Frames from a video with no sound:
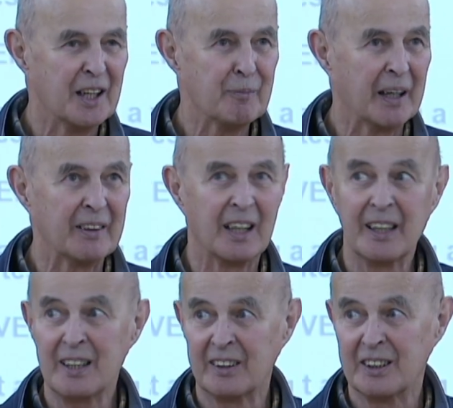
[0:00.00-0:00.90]
But I
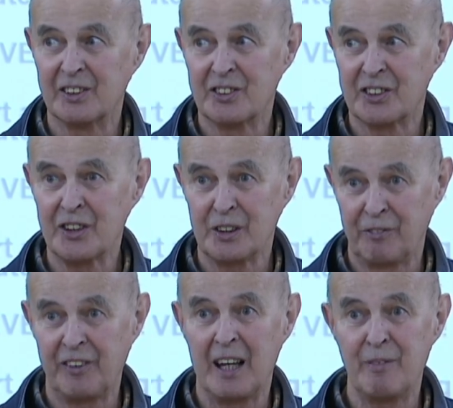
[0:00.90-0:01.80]
think this is just a
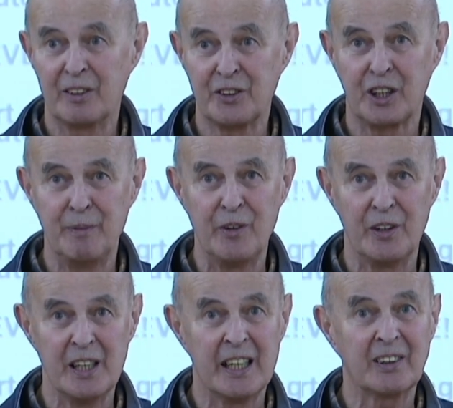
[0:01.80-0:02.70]
fabulous community.
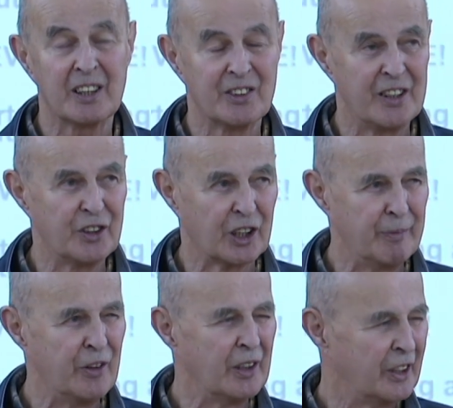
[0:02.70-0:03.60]
You get the sense of
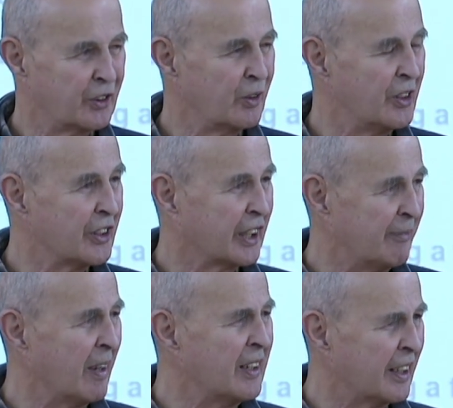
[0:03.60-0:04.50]
community as soon as you come
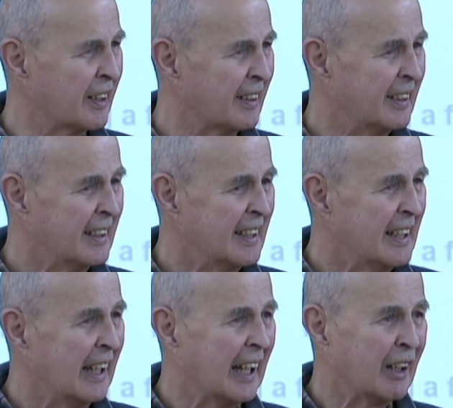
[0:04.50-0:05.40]
in here.
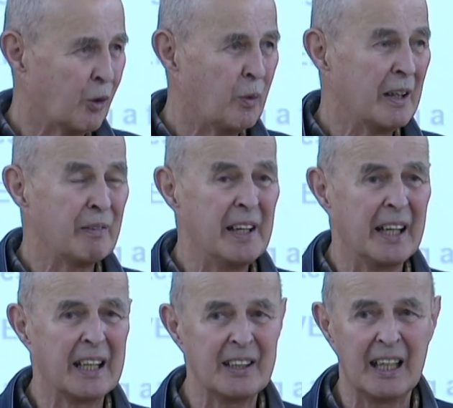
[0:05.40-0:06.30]
Uh, we, we
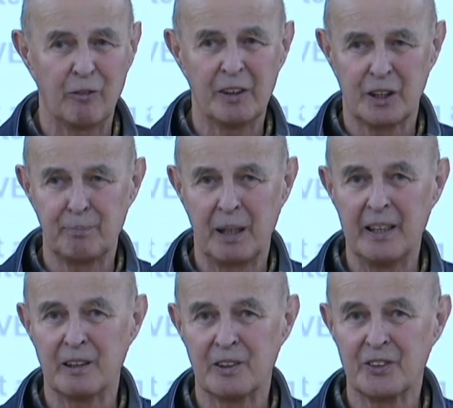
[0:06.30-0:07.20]
had that with the
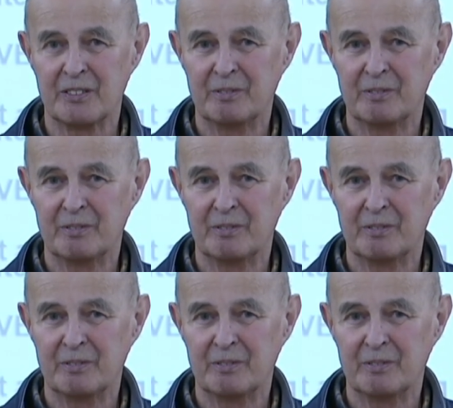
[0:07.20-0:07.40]
players.